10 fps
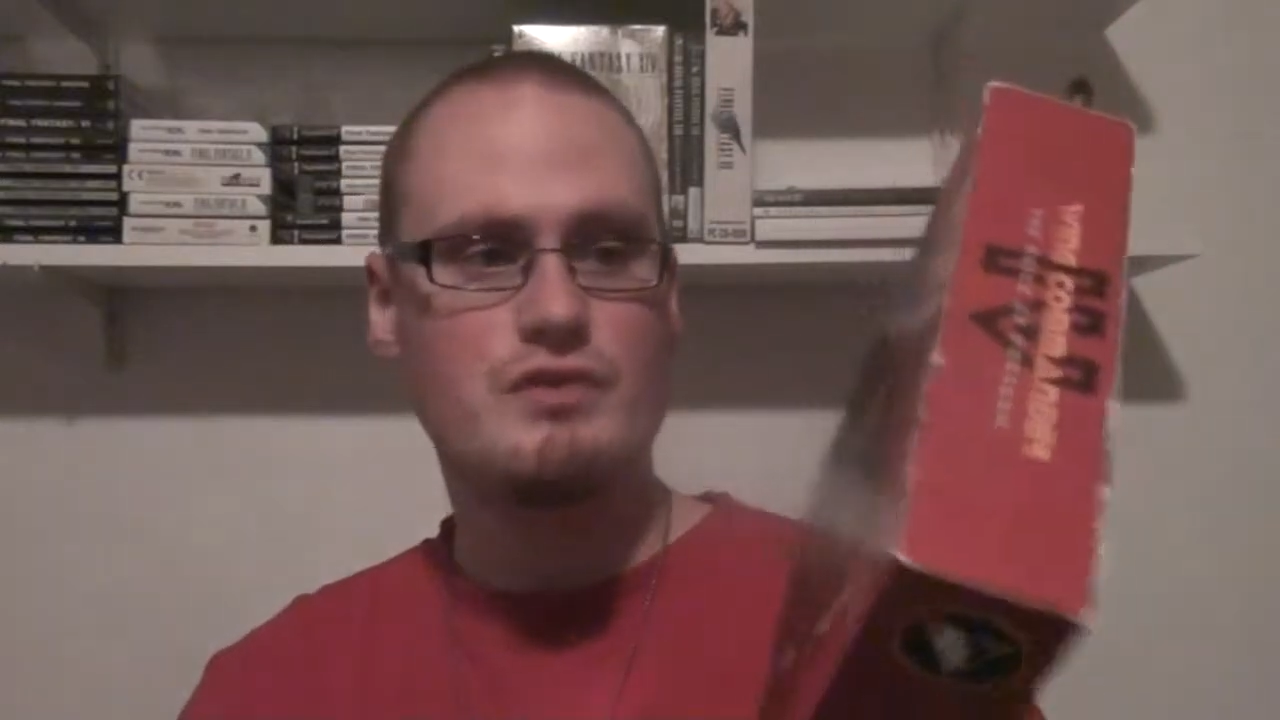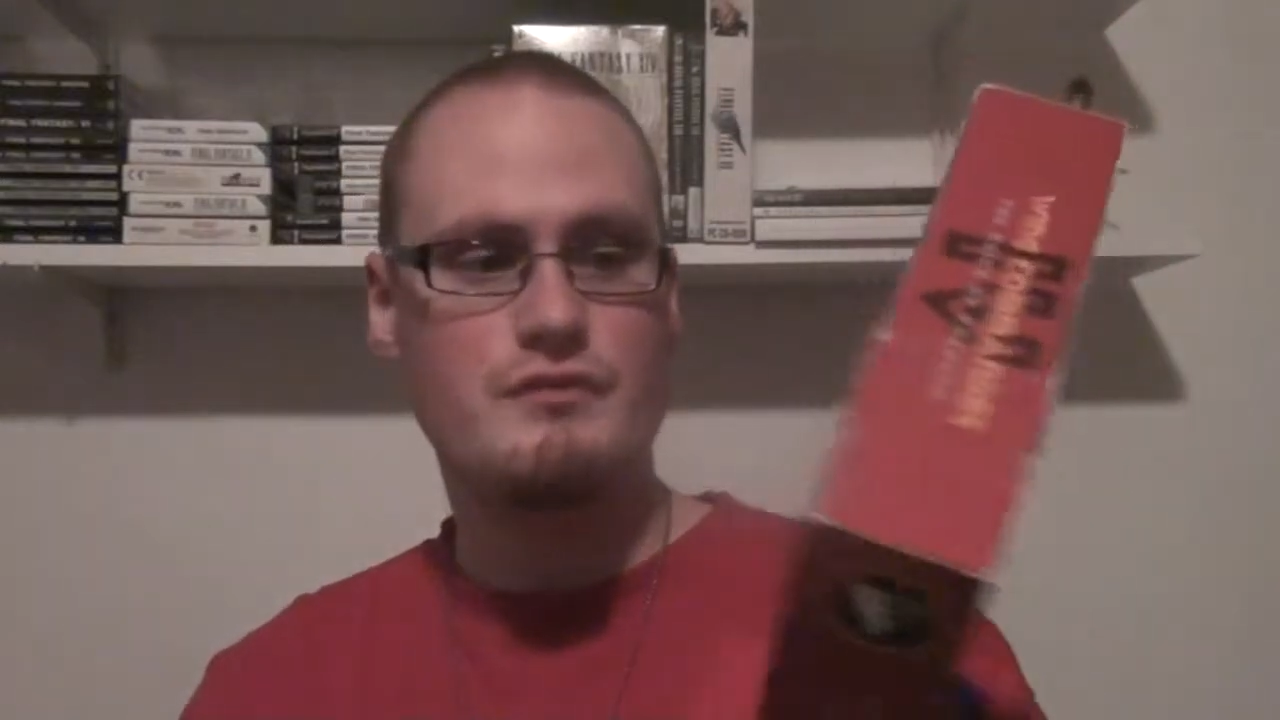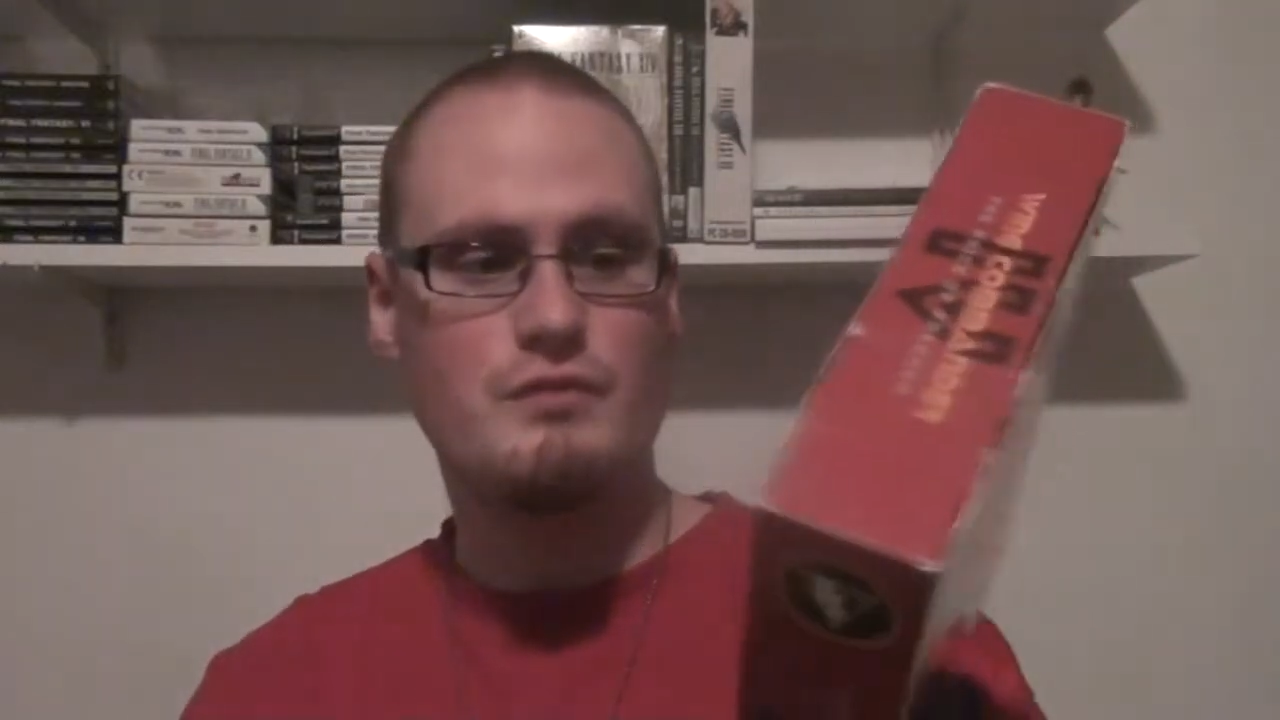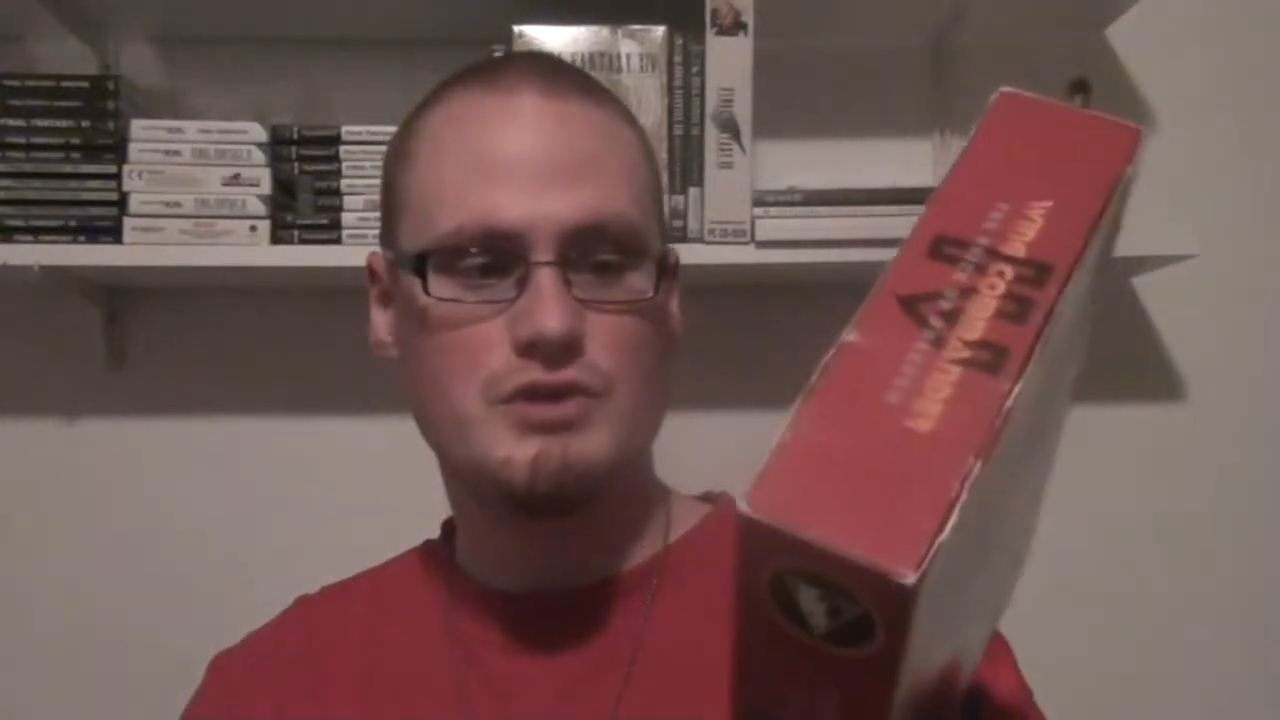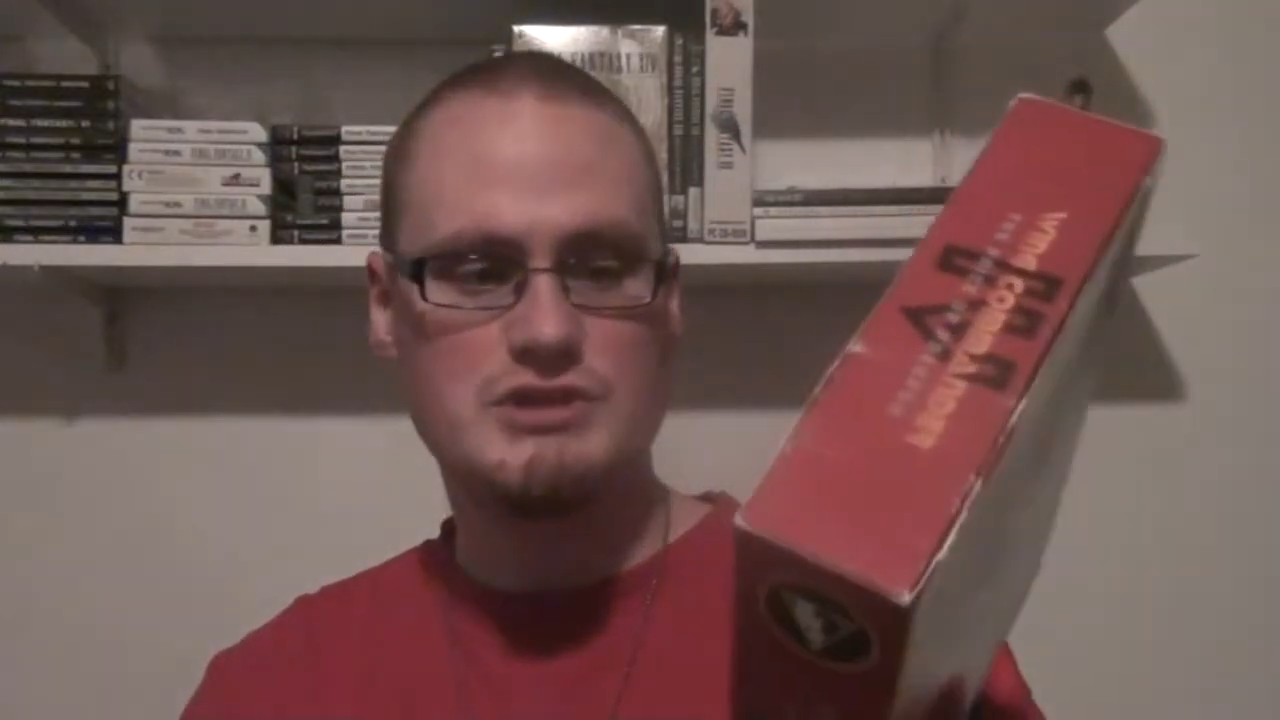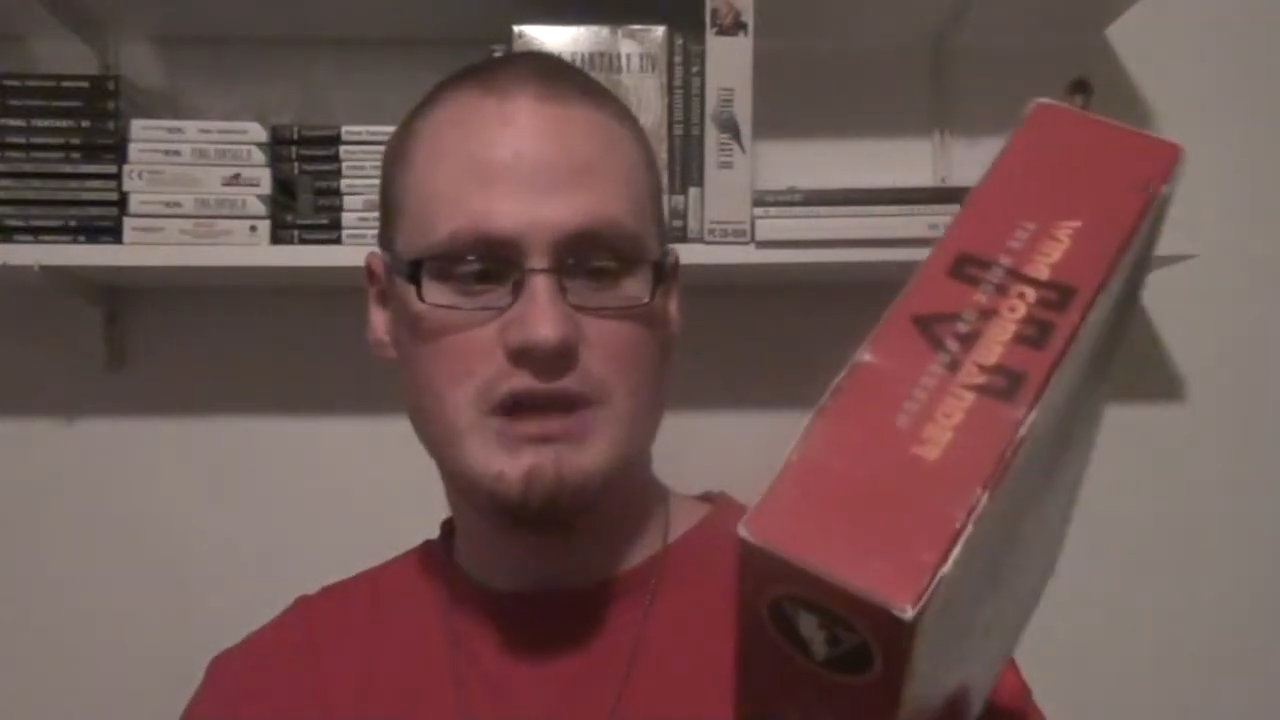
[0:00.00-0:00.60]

of the worst